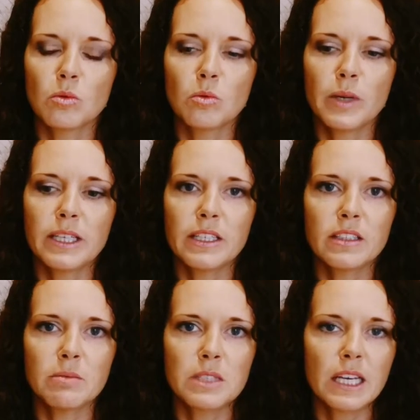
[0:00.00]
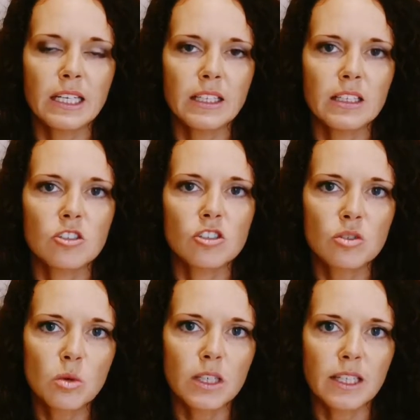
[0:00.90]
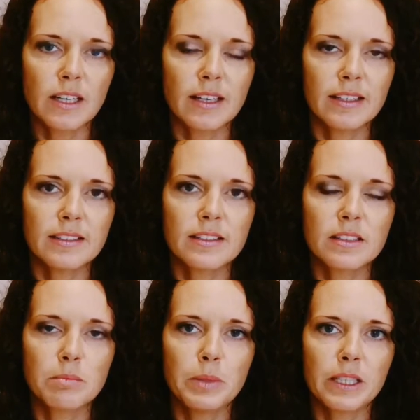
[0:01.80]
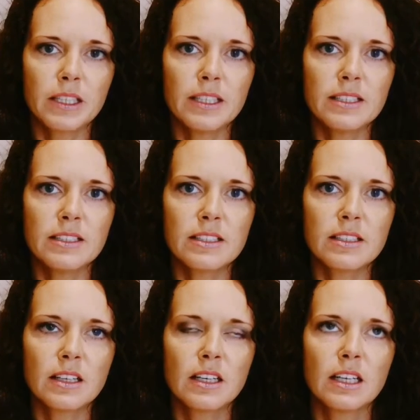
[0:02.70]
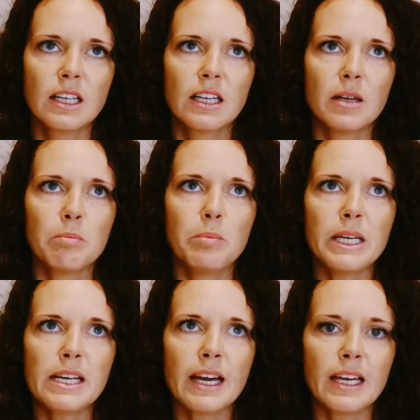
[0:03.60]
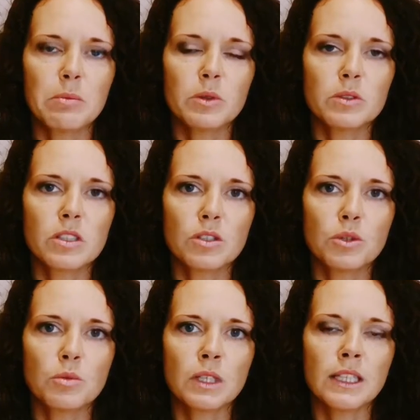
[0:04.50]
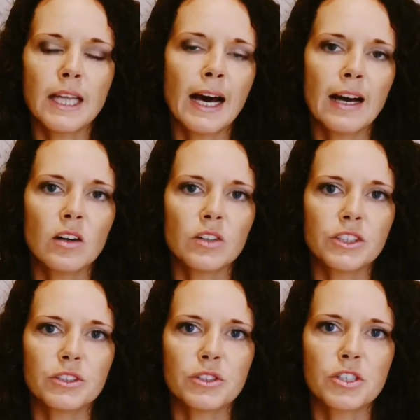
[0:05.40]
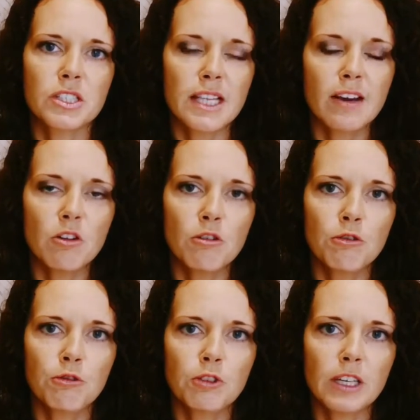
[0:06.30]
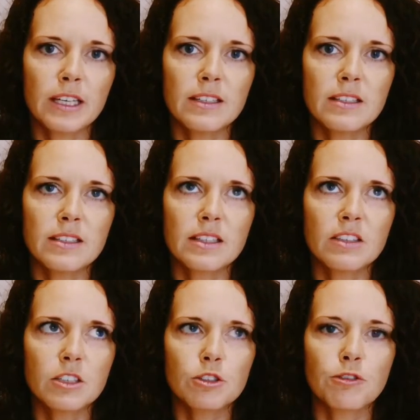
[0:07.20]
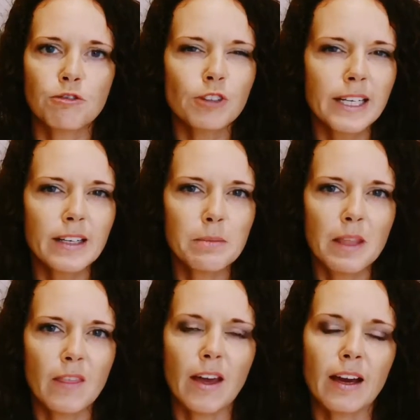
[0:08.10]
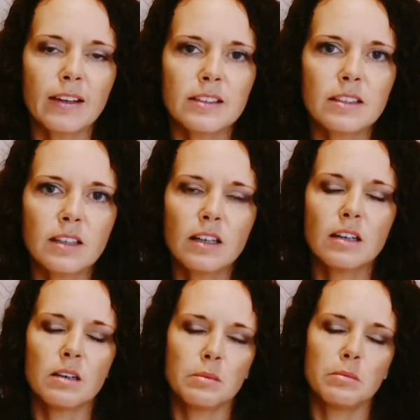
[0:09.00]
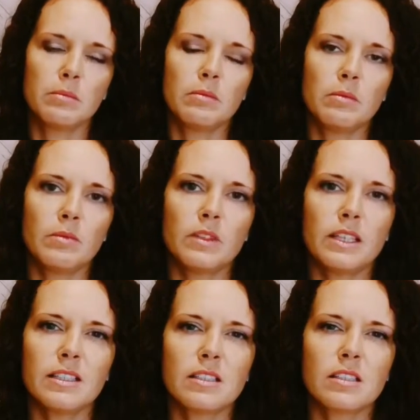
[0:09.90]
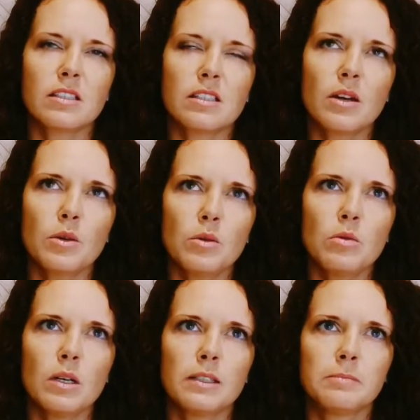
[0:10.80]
we didn't take any shortcuts, because being able to rely on yourself there's freedom in that. It's so